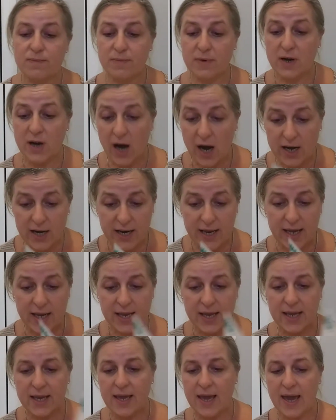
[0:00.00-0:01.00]

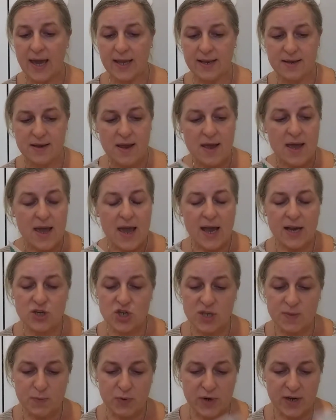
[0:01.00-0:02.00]
cutting and
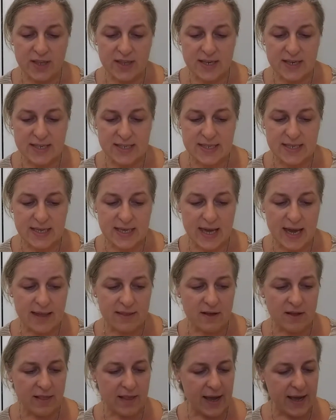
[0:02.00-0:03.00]
just putting things
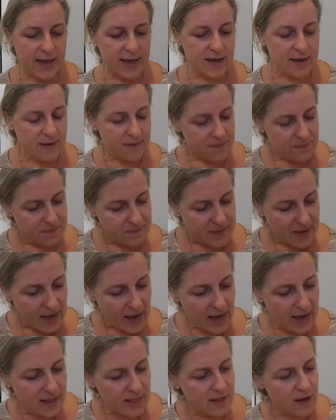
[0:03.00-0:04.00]
together. Like,
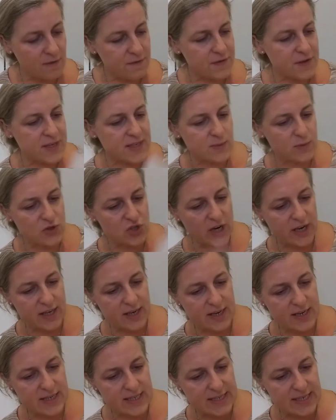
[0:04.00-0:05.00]
I love this, which I
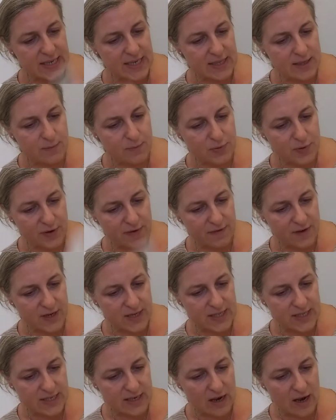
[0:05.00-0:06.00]
didn't see in the
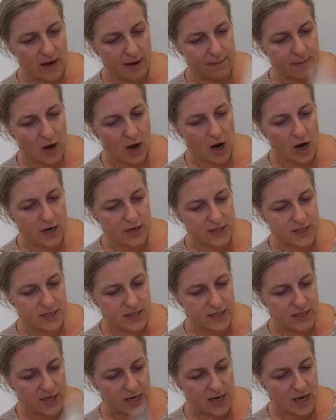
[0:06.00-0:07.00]
previous
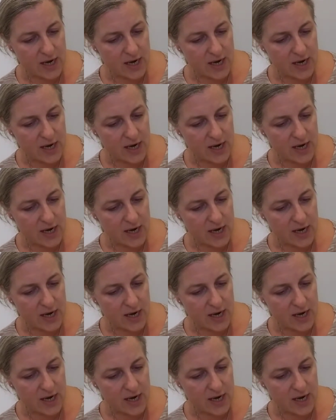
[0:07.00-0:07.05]
art